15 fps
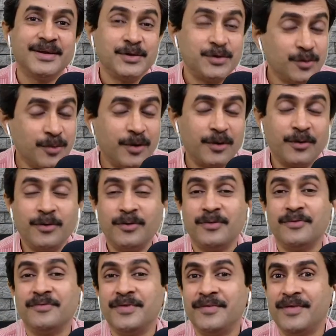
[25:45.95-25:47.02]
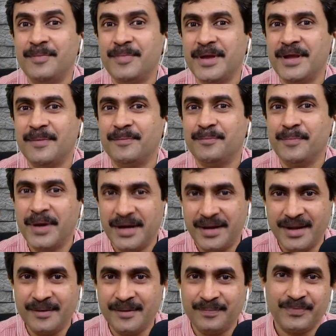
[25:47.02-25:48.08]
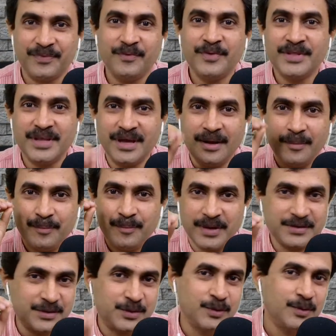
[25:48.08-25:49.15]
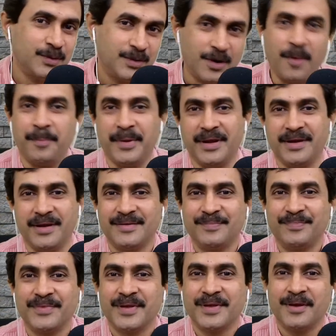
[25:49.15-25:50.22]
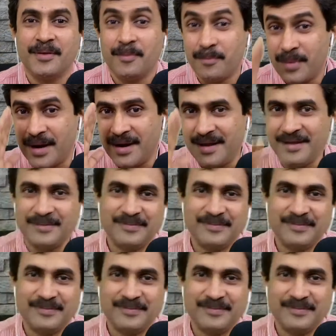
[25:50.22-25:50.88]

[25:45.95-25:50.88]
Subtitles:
Tomorrow, we will be meeting with a plus 2 topic. Bye.